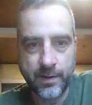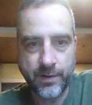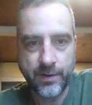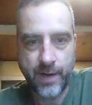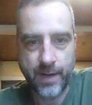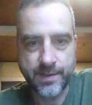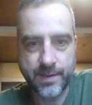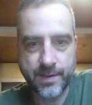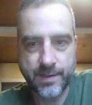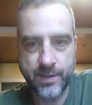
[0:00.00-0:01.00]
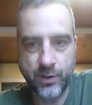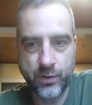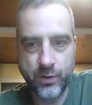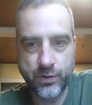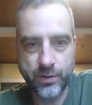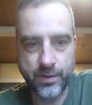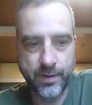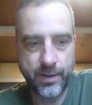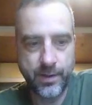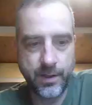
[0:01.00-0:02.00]
So yes, this is
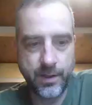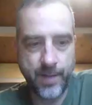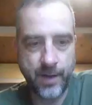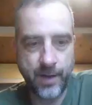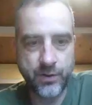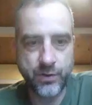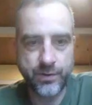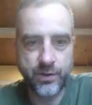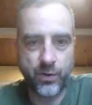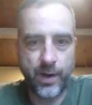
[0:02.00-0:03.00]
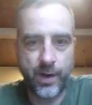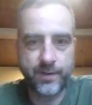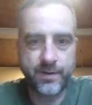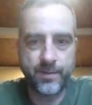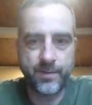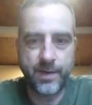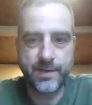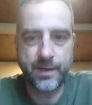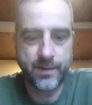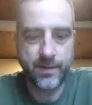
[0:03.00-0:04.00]
unusual. The manager is correct by
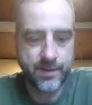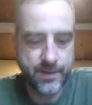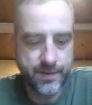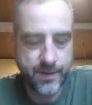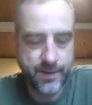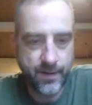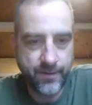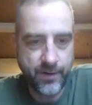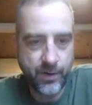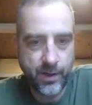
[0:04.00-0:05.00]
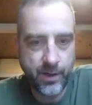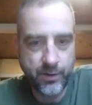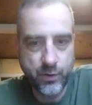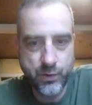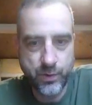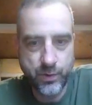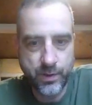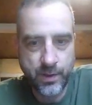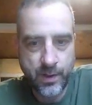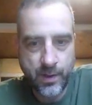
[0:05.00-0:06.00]
saying this is very unusual.